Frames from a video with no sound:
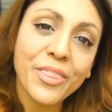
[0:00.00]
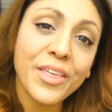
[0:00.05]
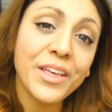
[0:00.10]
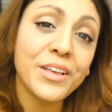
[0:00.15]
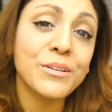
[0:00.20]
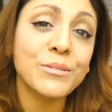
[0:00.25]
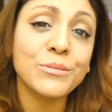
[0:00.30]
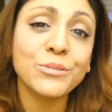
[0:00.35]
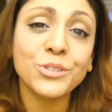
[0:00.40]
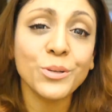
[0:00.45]

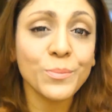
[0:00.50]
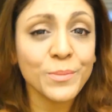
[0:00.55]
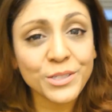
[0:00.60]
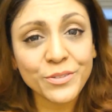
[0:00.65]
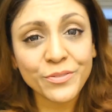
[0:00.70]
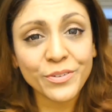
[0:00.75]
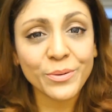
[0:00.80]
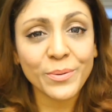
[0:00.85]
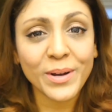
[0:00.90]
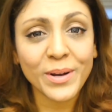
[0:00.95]
Thank you so much
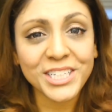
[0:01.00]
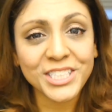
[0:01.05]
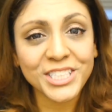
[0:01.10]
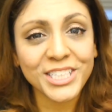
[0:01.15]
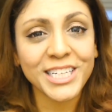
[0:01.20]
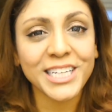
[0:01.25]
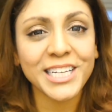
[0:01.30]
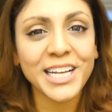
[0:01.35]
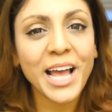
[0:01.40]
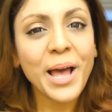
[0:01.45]
for
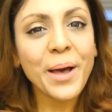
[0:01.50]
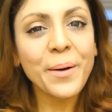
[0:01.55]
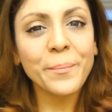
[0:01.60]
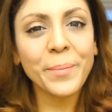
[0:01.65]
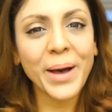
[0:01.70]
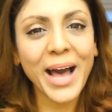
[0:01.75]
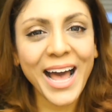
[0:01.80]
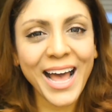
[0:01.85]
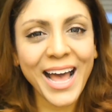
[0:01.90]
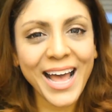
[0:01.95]
watching.
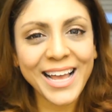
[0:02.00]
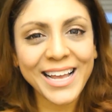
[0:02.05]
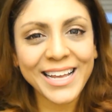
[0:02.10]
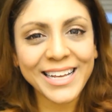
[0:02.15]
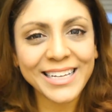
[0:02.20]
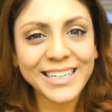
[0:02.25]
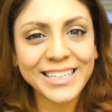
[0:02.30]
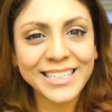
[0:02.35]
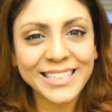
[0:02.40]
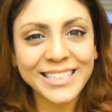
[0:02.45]

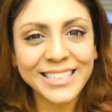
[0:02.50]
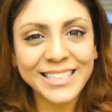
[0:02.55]
Bye!